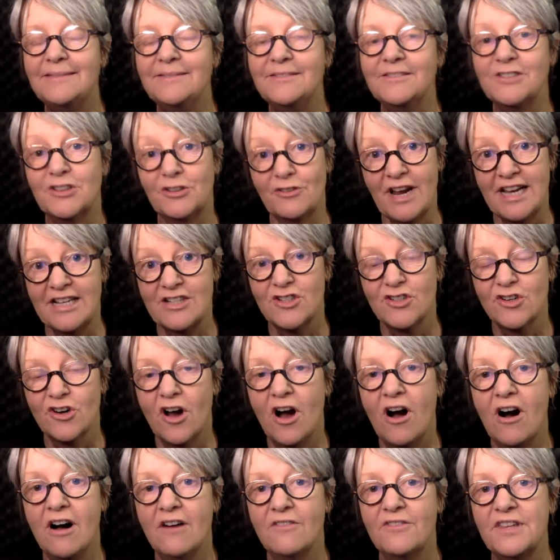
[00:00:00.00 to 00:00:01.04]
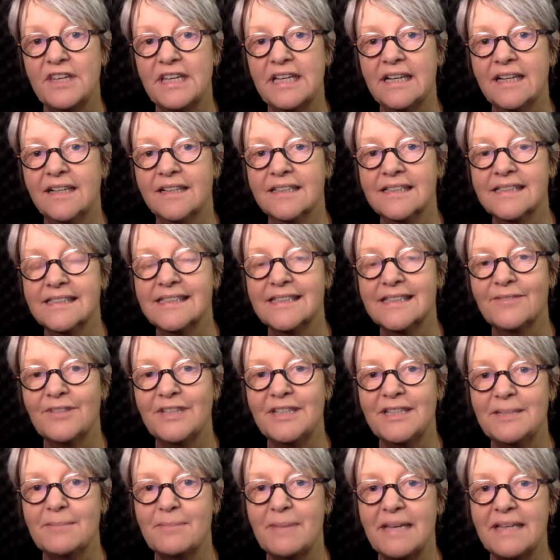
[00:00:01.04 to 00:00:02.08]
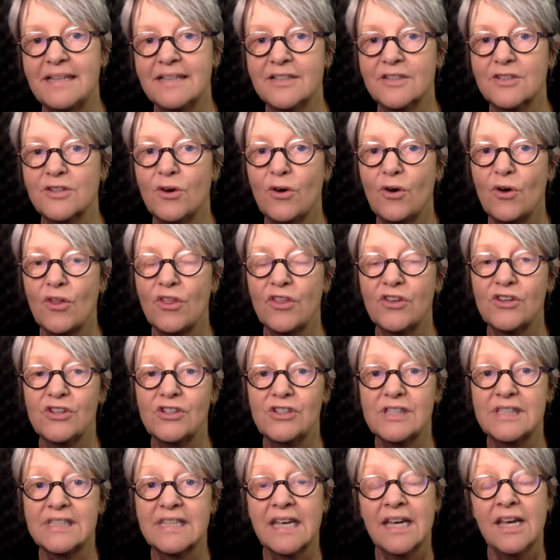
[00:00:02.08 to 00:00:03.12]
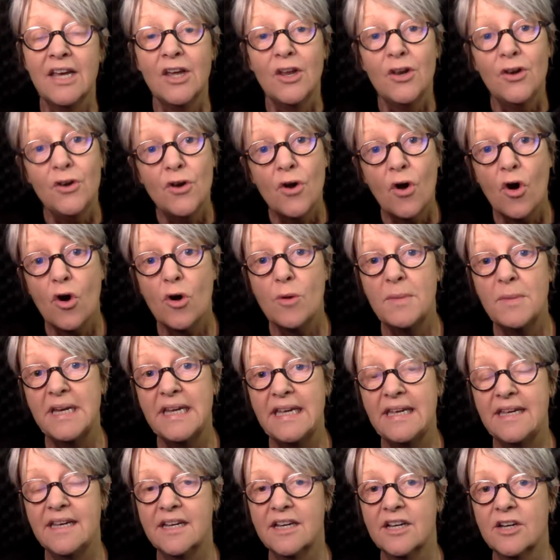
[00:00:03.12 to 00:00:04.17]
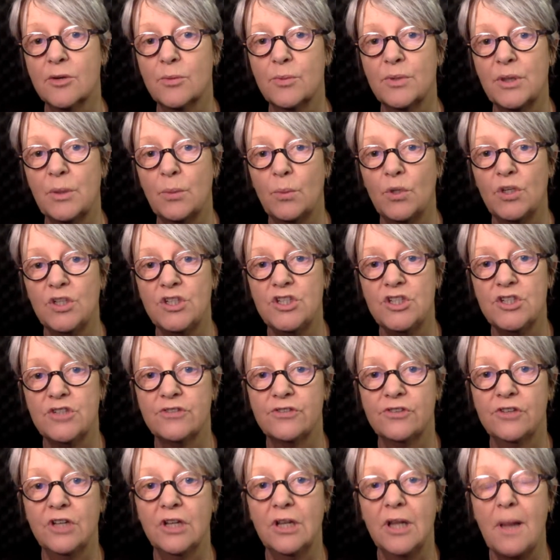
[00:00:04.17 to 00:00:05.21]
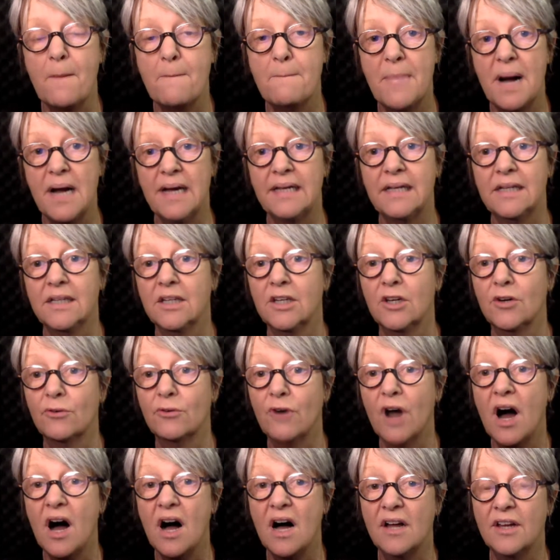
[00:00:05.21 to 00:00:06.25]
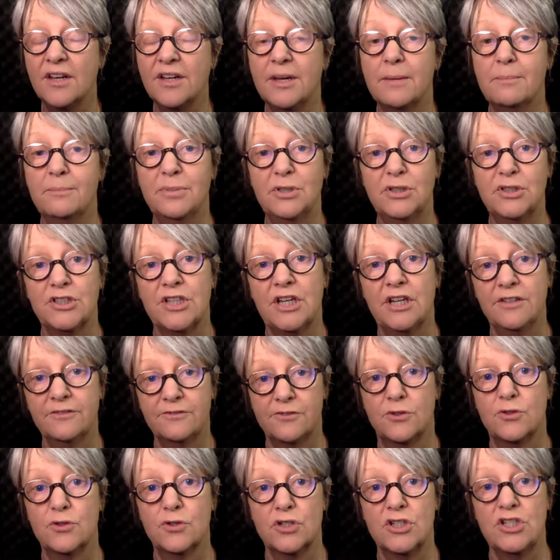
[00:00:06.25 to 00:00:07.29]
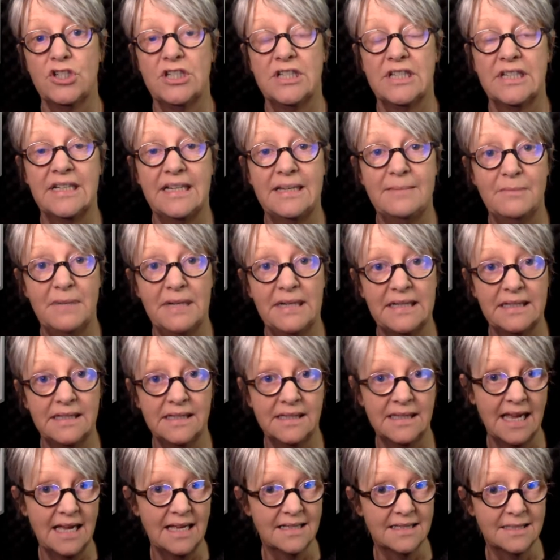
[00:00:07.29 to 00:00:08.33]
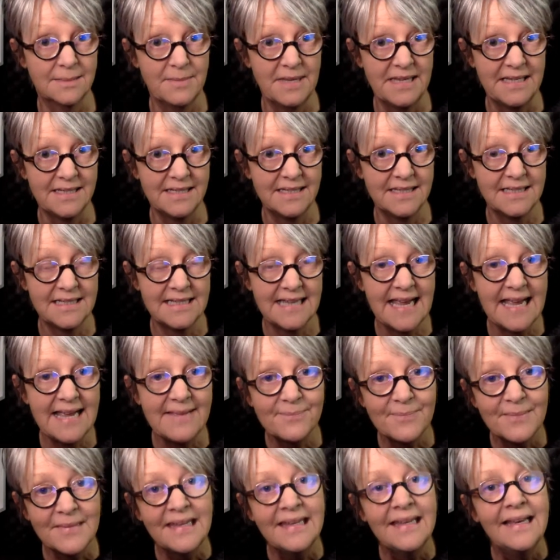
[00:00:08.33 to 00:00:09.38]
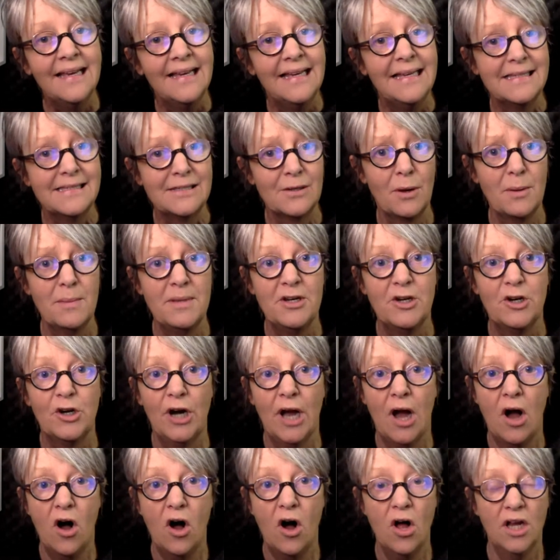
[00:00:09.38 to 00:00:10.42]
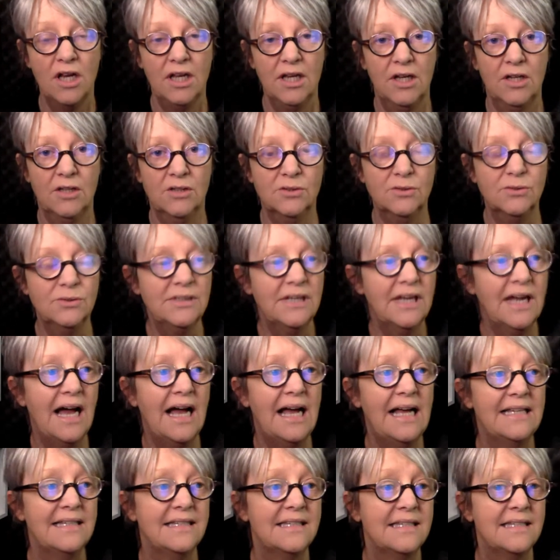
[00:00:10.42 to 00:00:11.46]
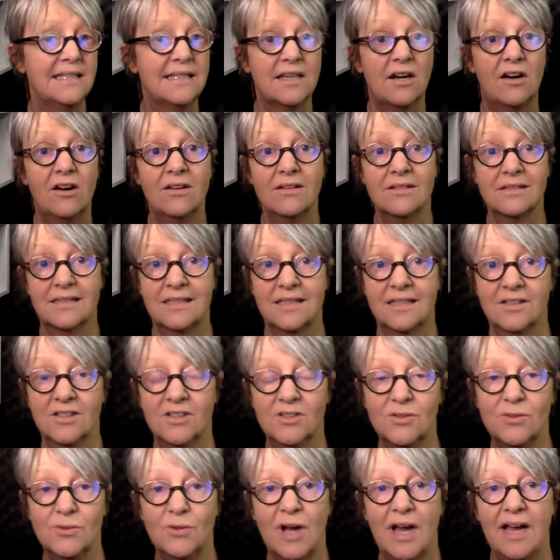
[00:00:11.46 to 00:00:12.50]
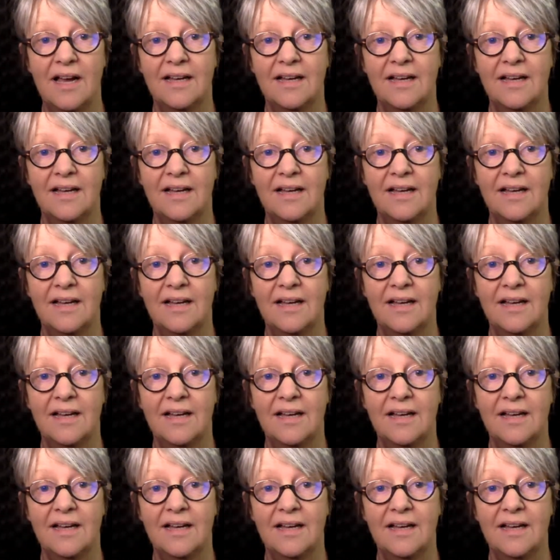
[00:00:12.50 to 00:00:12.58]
Director of the Alliance of Independent Authors, normally here with the wonderful Michael Ronn, but unfortunately Michael can't make it today. So I'm here all alone and also